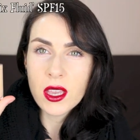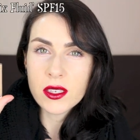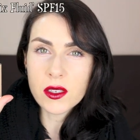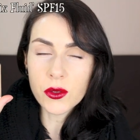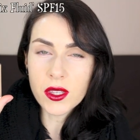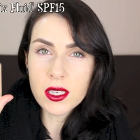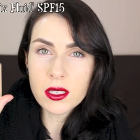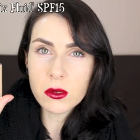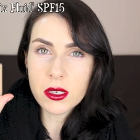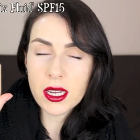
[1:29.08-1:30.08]
So
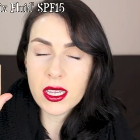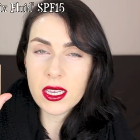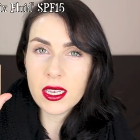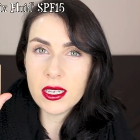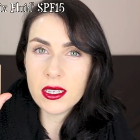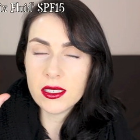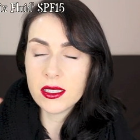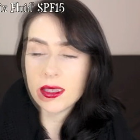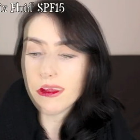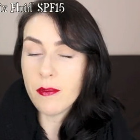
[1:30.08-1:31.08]
this one
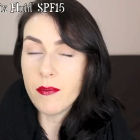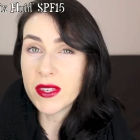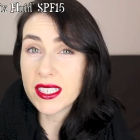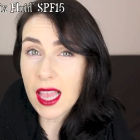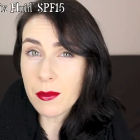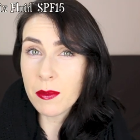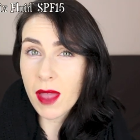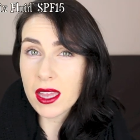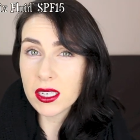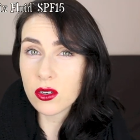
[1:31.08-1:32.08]
is
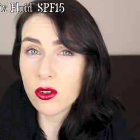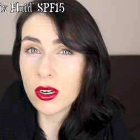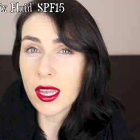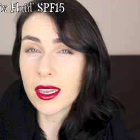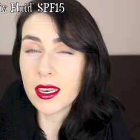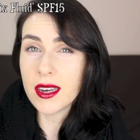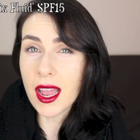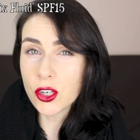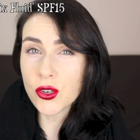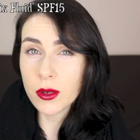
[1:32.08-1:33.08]
semi-matte, or like a
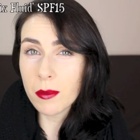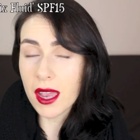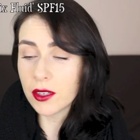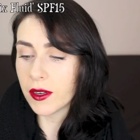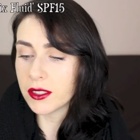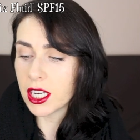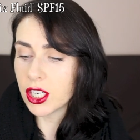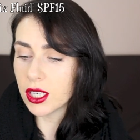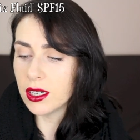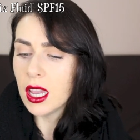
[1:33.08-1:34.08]
natural matte
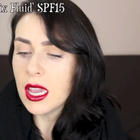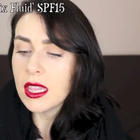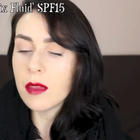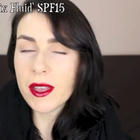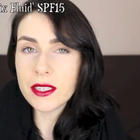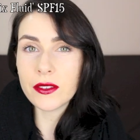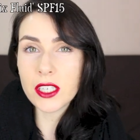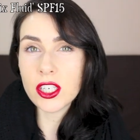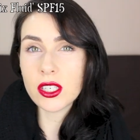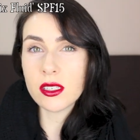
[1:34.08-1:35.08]
foundation. The best
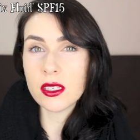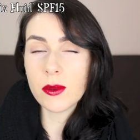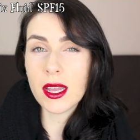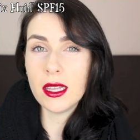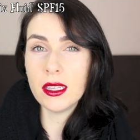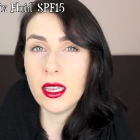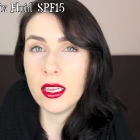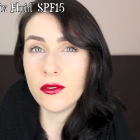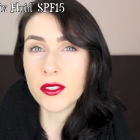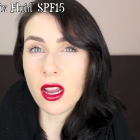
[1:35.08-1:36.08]
foundations as well
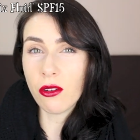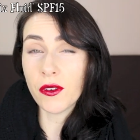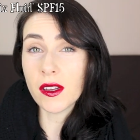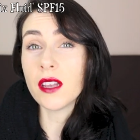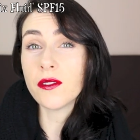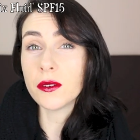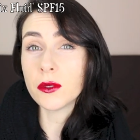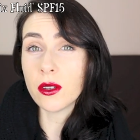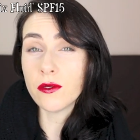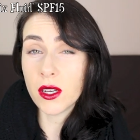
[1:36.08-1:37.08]
in photography I
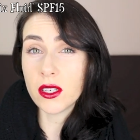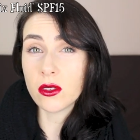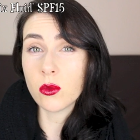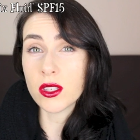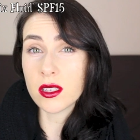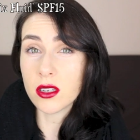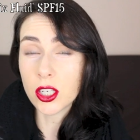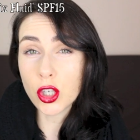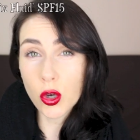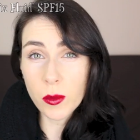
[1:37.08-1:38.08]
find are the ones that are
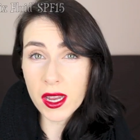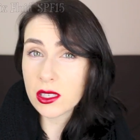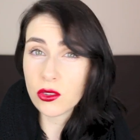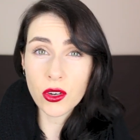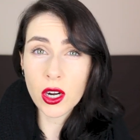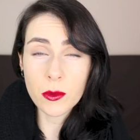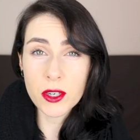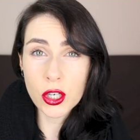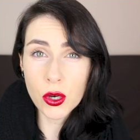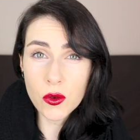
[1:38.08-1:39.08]
not too matte, so they're not going to be
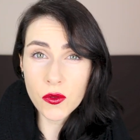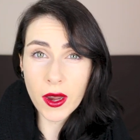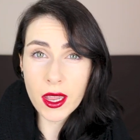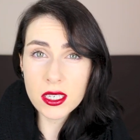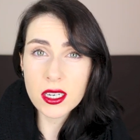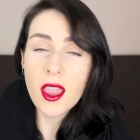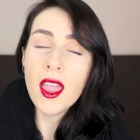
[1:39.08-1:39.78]
too flat